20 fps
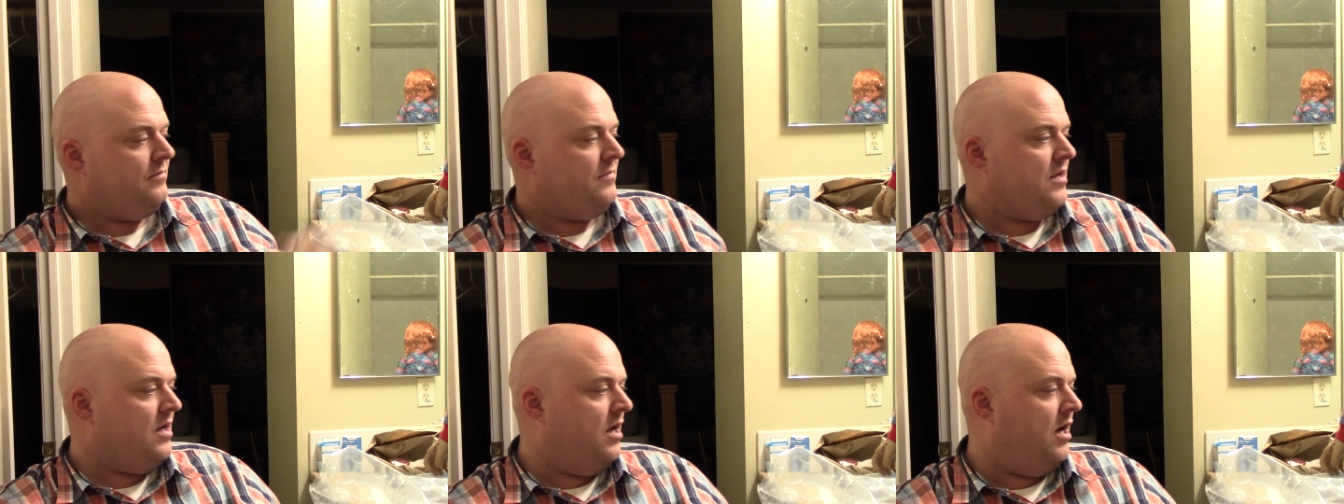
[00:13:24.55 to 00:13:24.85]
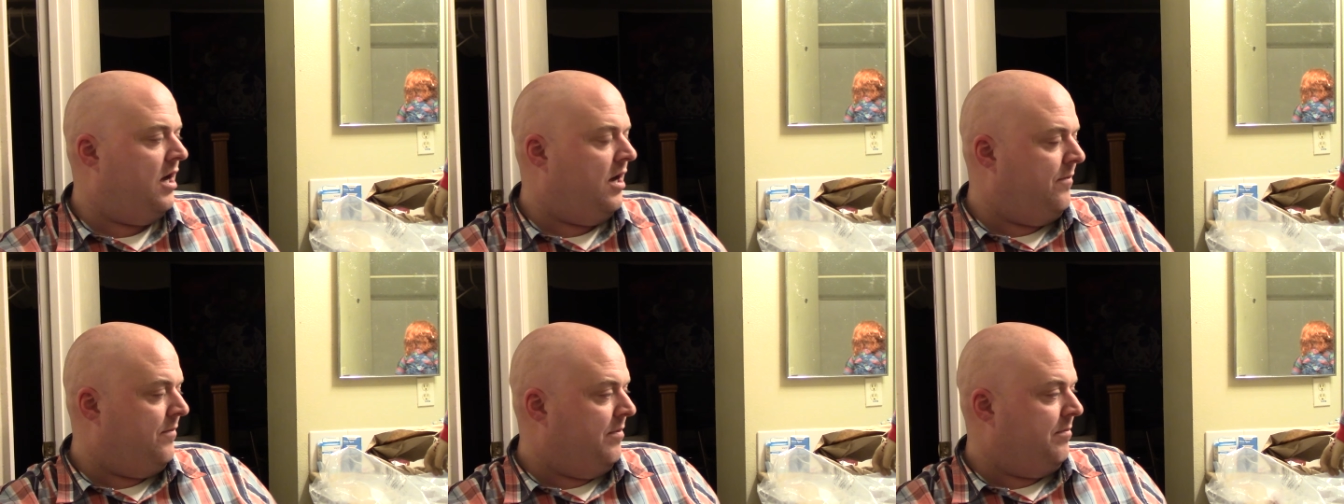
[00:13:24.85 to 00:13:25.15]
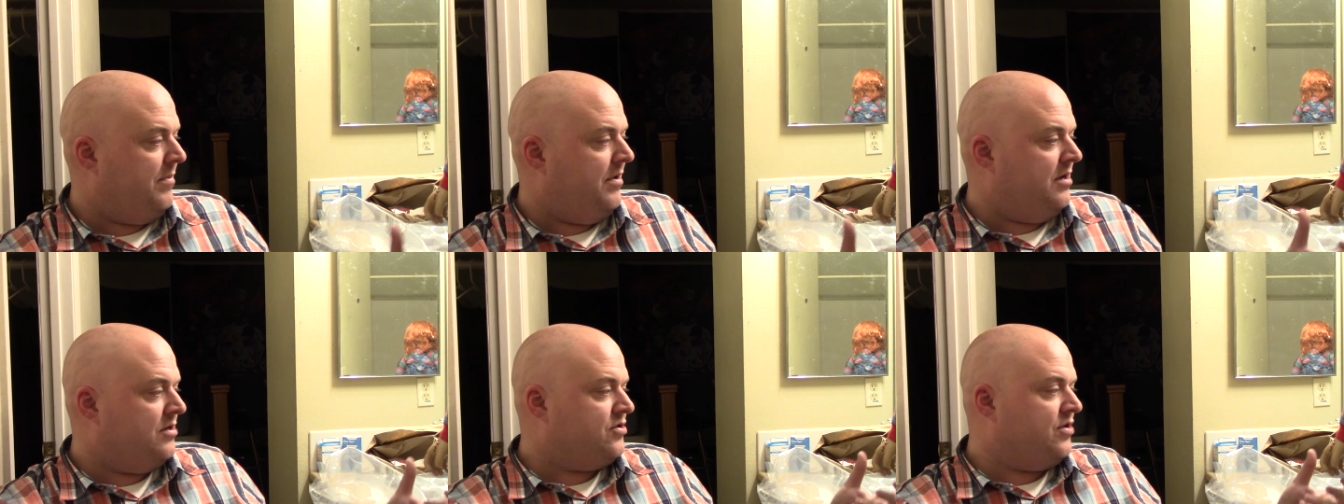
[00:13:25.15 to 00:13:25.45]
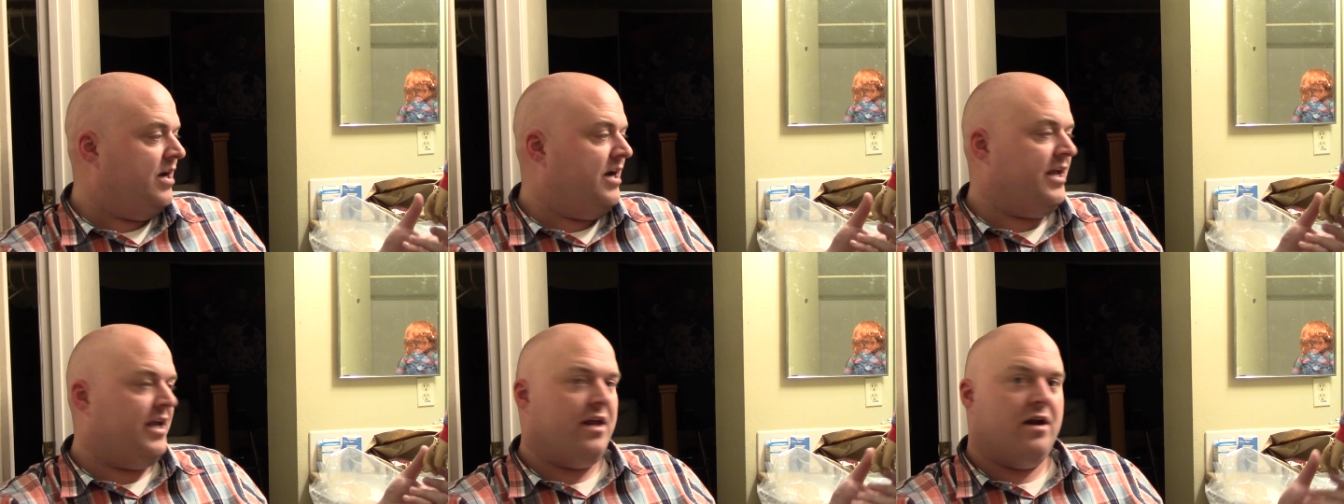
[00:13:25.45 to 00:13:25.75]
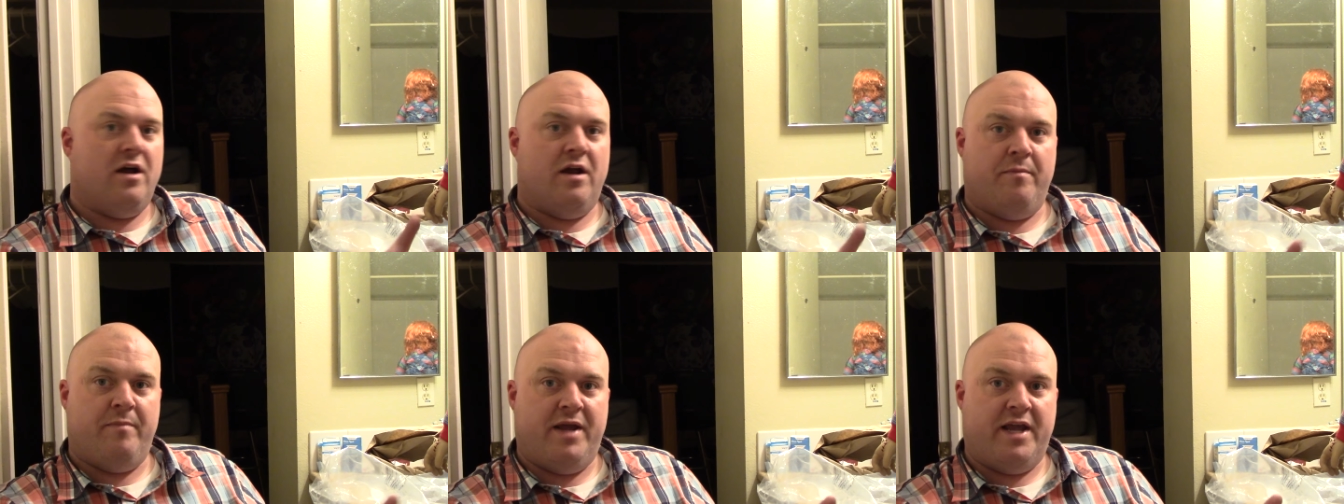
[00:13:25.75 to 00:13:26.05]
I'm going to try to get
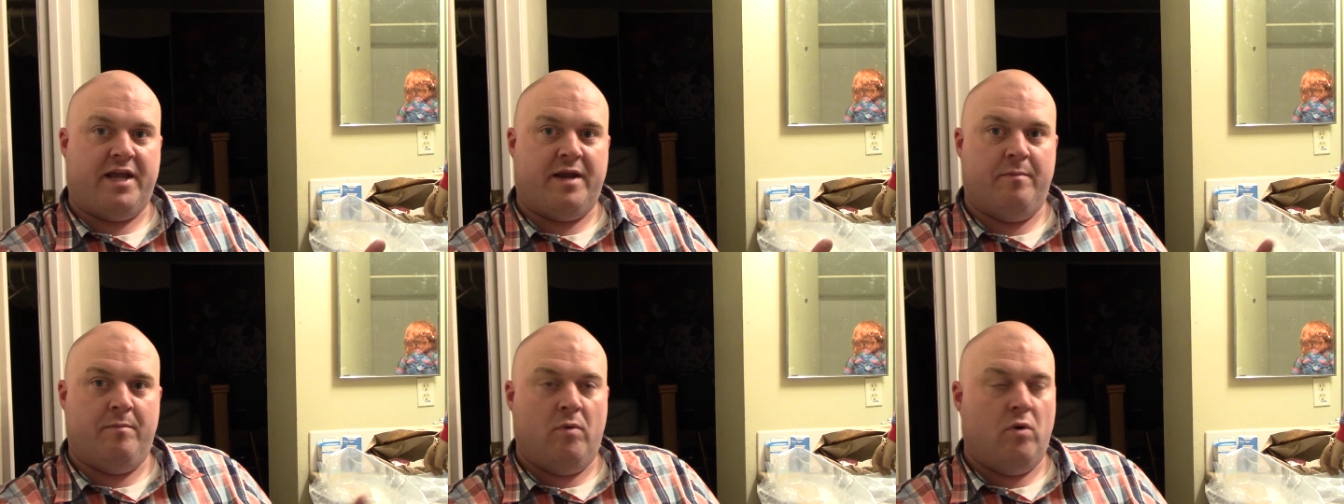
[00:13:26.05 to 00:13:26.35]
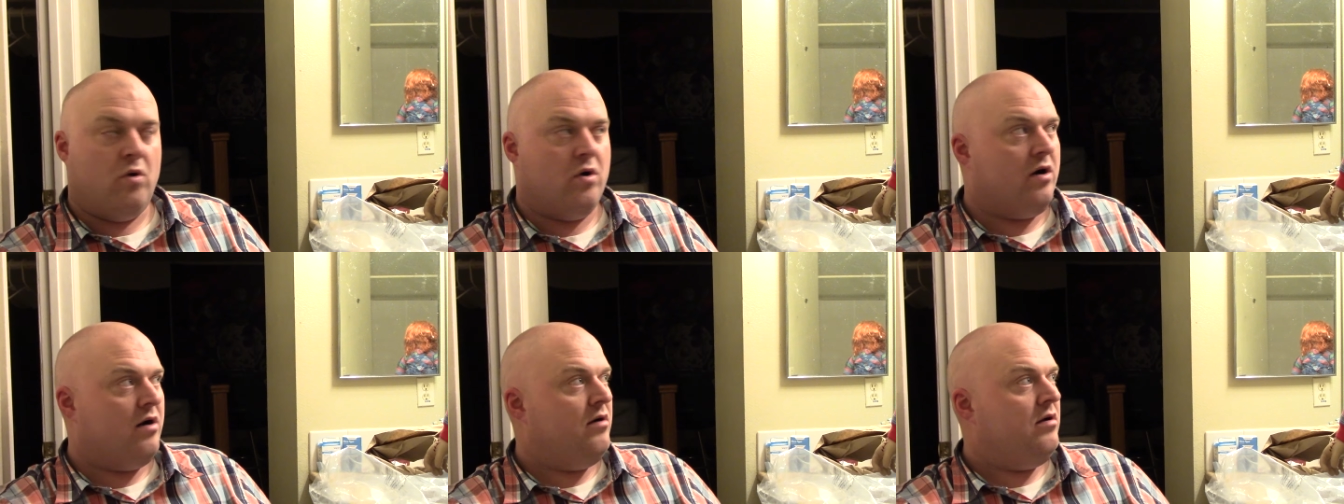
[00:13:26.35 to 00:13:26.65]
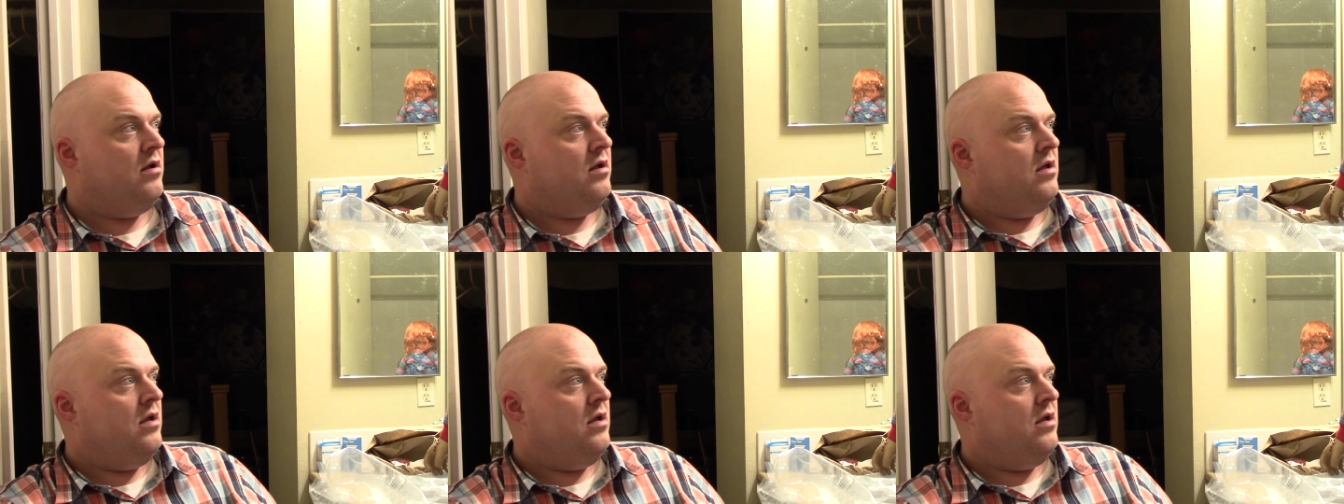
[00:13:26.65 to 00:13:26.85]
on making more.